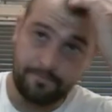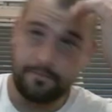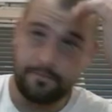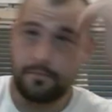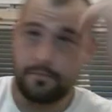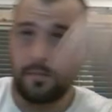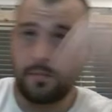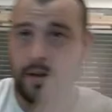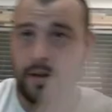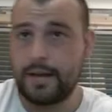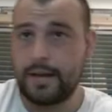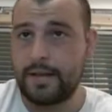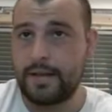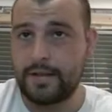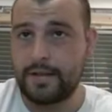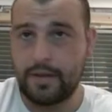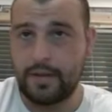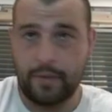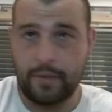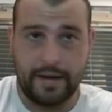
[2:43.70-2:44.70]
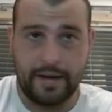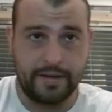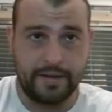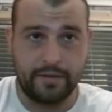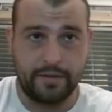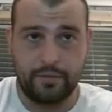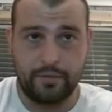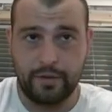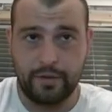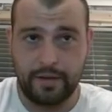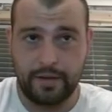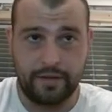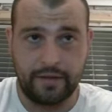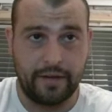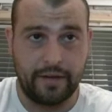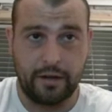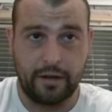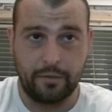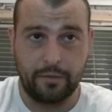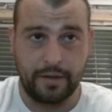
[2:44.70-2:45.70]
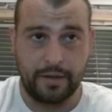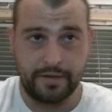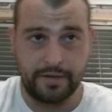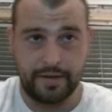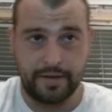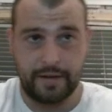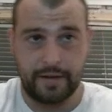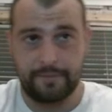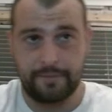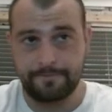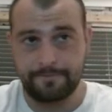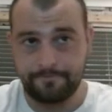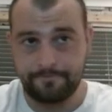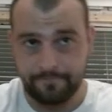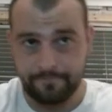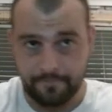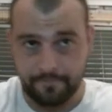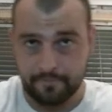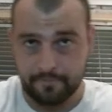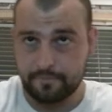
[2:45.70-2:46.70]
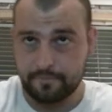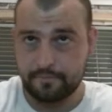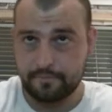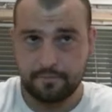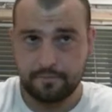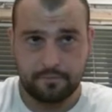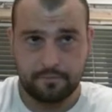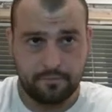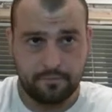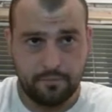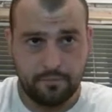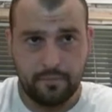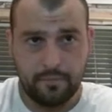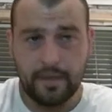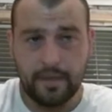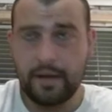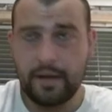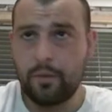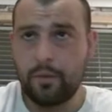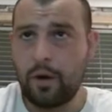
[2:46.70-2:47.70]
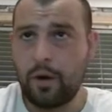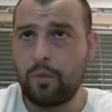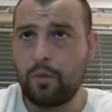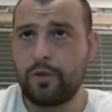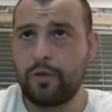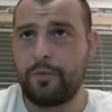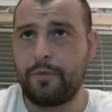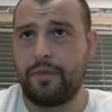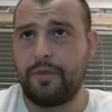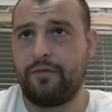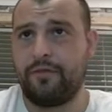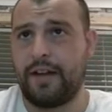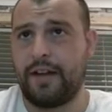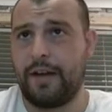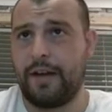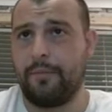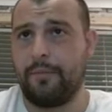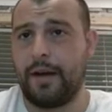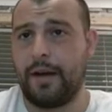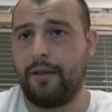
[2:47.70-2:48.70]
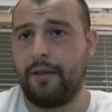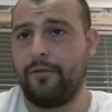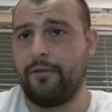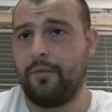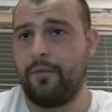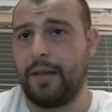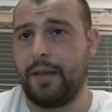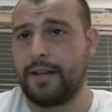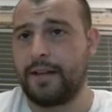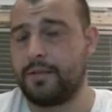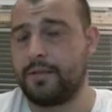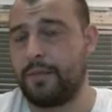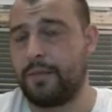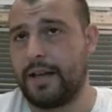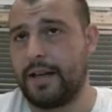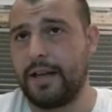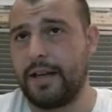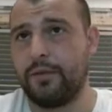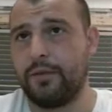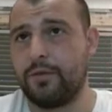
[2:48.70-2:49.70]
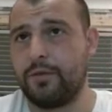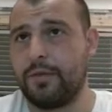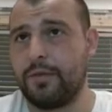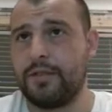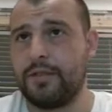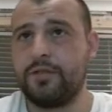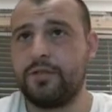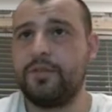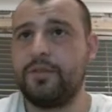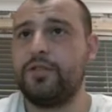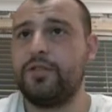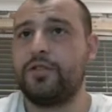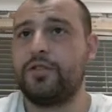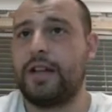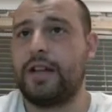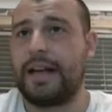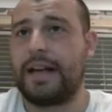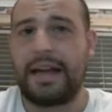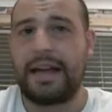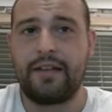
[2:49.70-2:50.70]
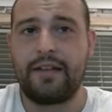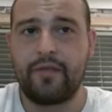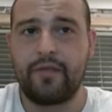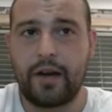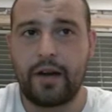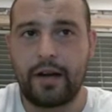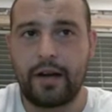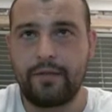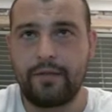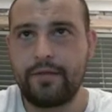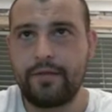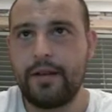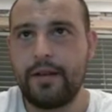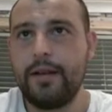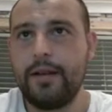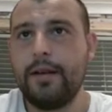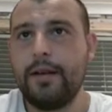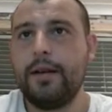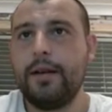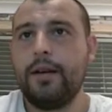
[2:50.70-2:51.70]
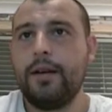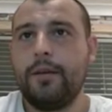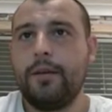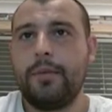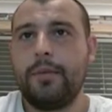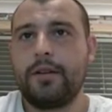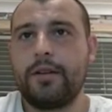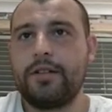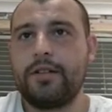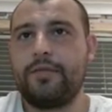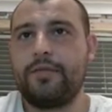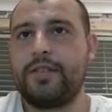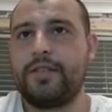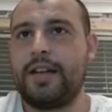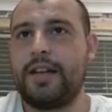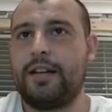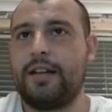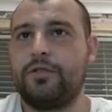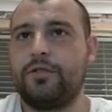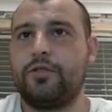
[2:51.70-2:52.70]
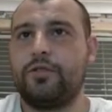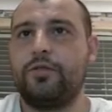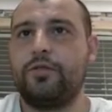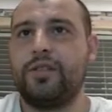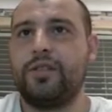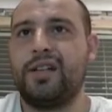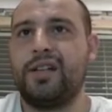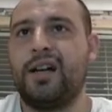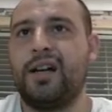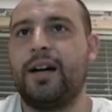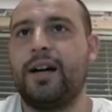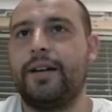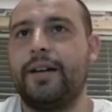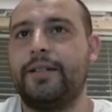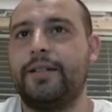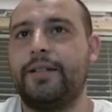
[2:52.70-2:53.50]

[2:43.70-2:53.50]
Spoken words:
an easier way to develop, let's say. What would have been fine for black to play, it would have been something just like a5, because if Tal took the knight,